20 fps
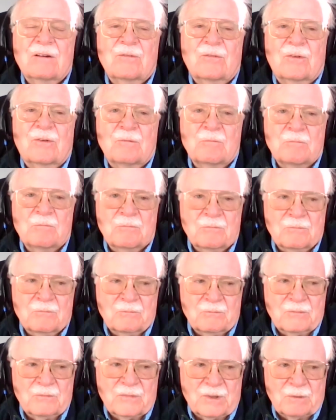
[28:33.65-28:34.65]

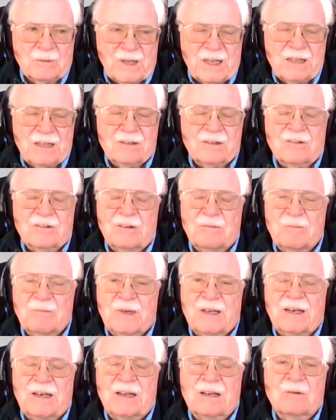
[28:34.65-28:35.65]
from the mainstream
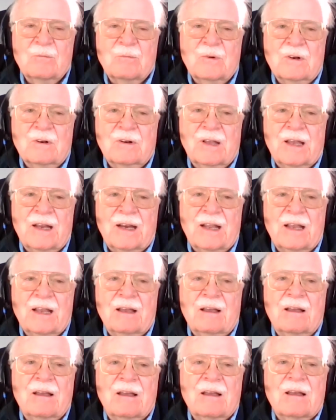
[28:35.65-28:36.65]
media, we're
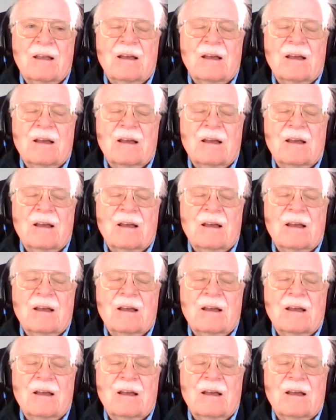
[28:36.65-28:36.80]
getting